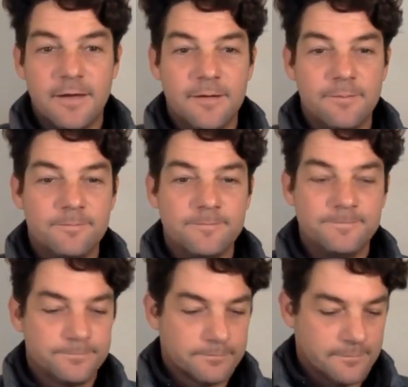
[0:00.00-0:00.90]

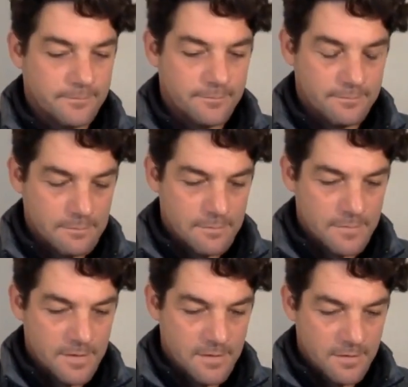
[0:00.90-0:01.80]
Um,
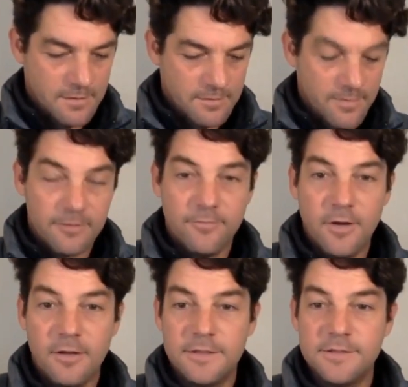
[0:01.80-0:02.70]
the amount of
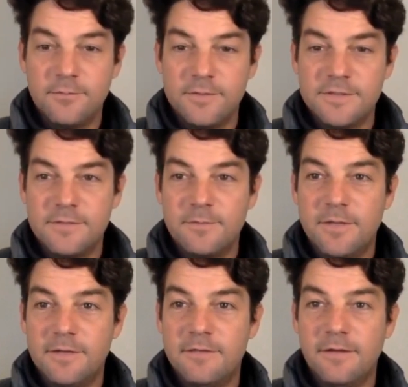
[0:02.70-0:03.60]
knowledge and wisdom
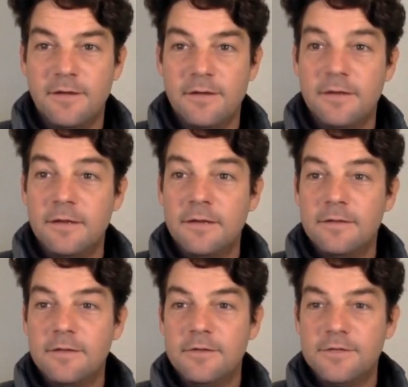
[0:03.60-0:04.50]
that, uh,
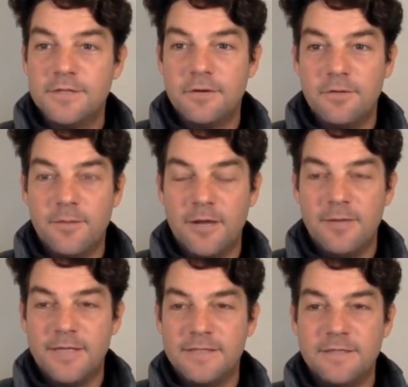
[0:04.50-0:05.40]
that you can share on the
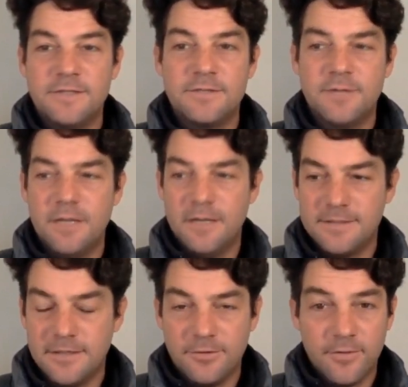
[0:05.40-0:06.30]
biomass industry and
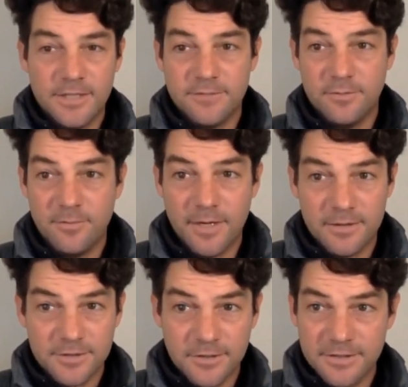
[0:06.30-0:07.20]
its integration with the
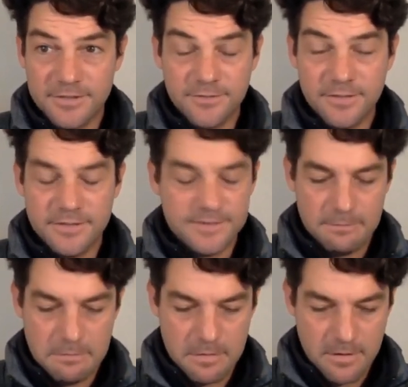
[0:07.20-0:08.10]
biochar industry is